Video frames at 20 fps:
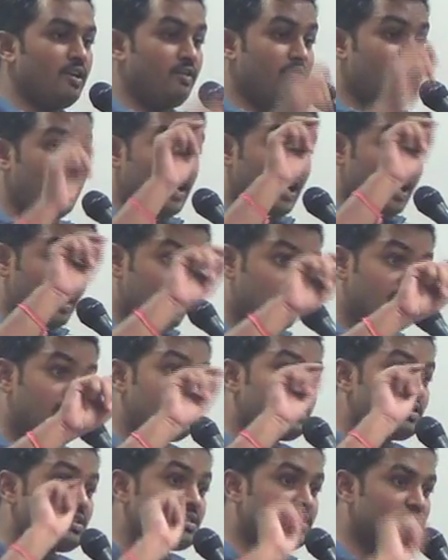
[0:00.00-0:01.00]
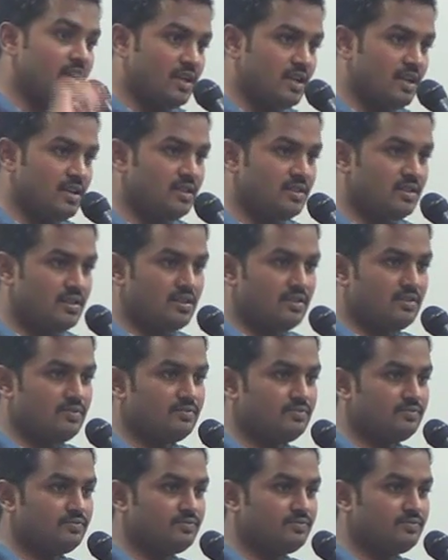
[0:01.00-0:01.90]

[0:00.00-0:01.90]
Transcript: If the articles is silent